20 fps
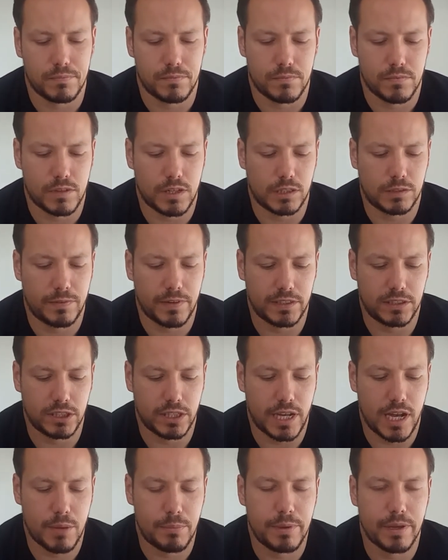let's face
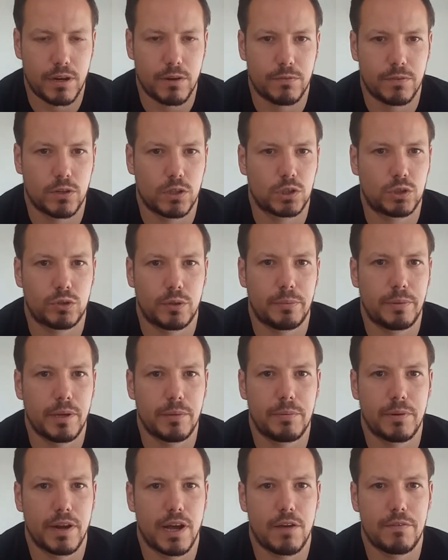it, happy anniversary,
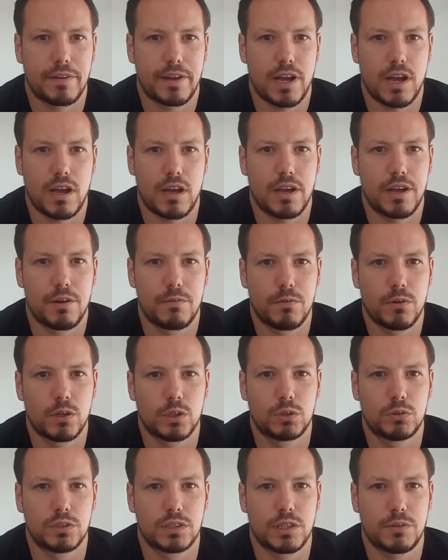people are having
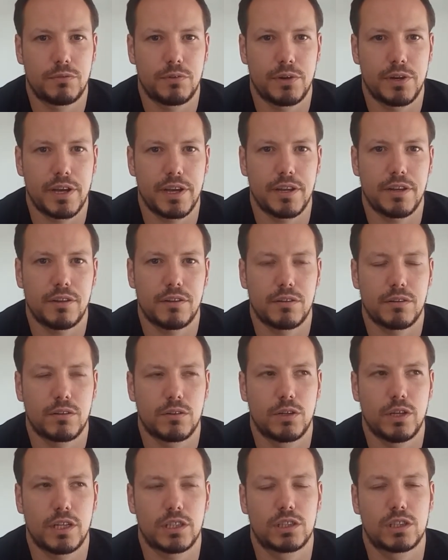anniversaries every day.
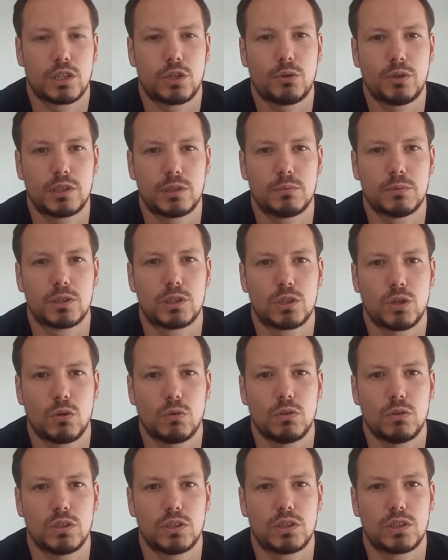Yes, the Christmas
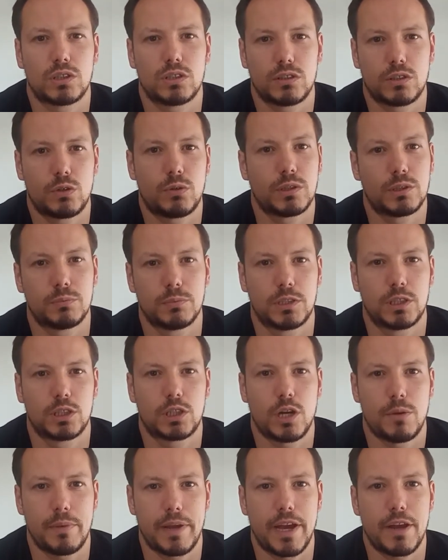songs, Christmas is
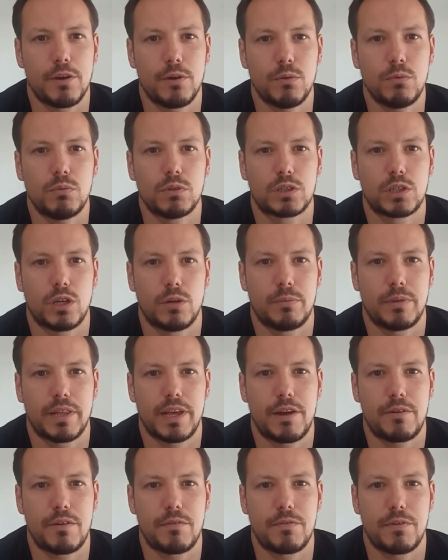going to be annual, it's going to be
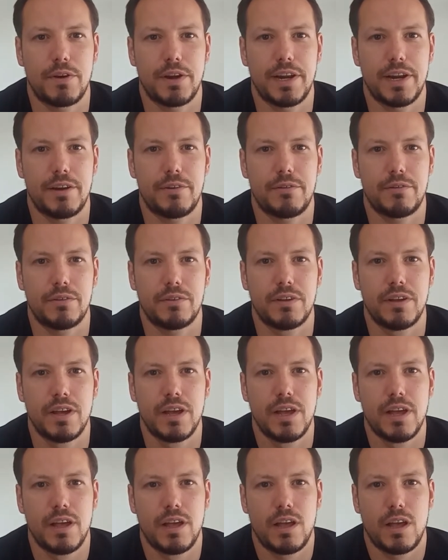there every year,
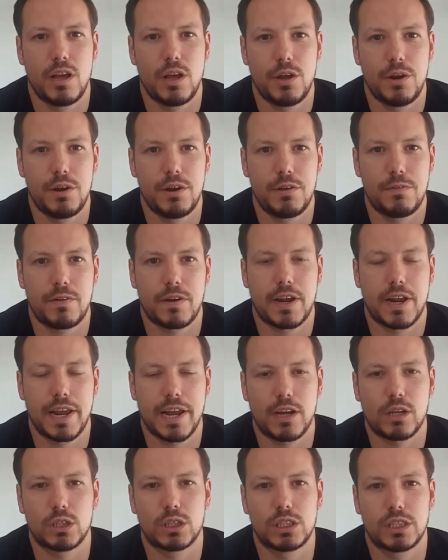and if I can
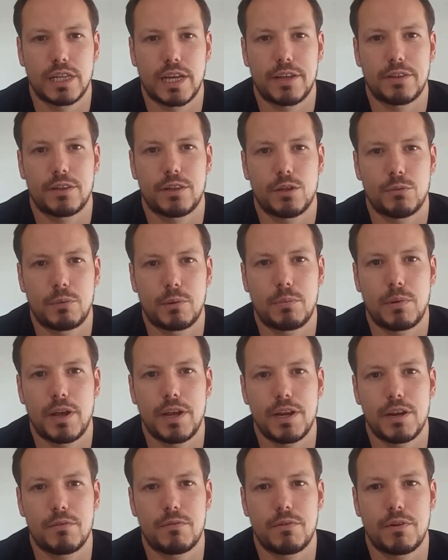get onto that, then they'll be
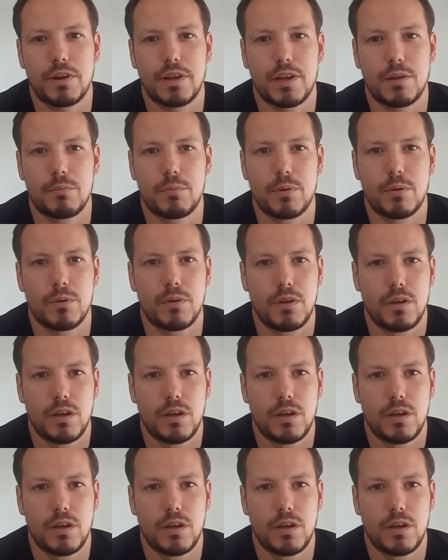played every year. But